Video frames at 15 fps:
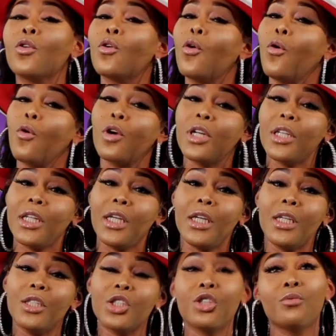
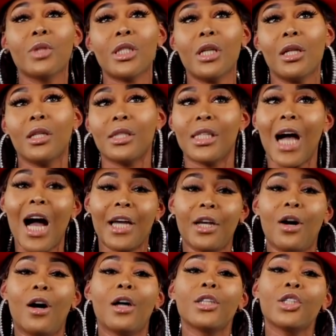Courtney, she was still a
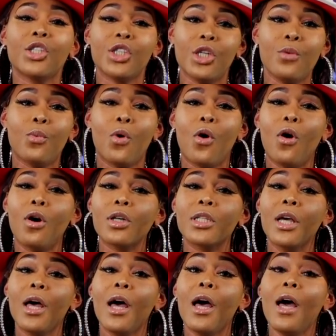Zion, she
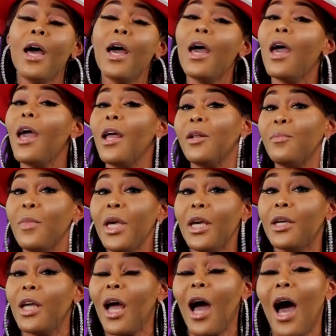walked, and
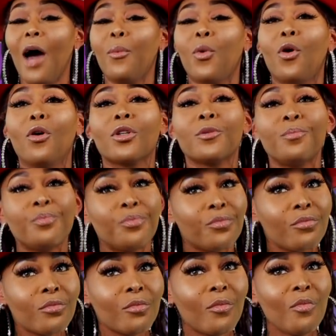me, I walked.
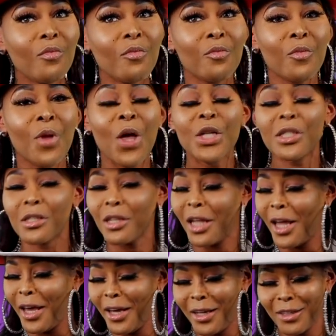
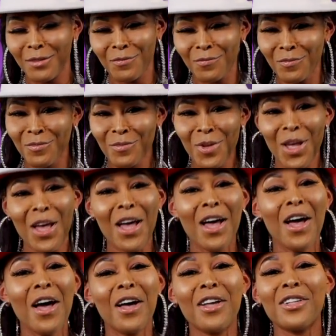Slay,
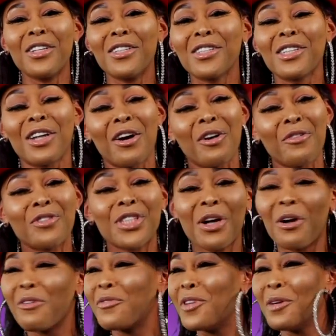slurp,
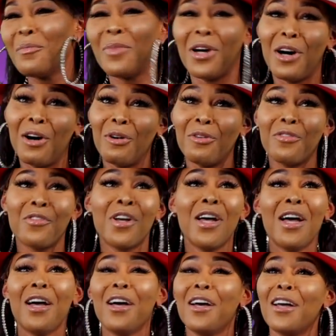slurp them both,
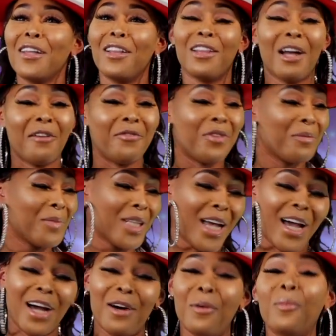love them
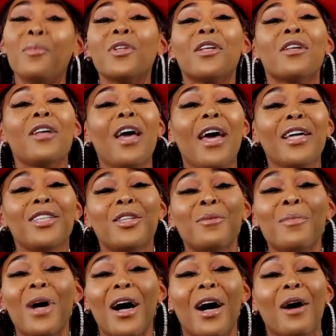down, ate
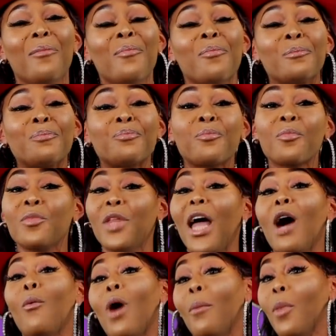them up,
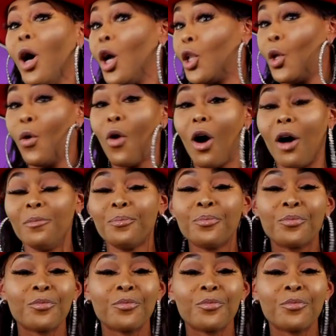now I'm a lord.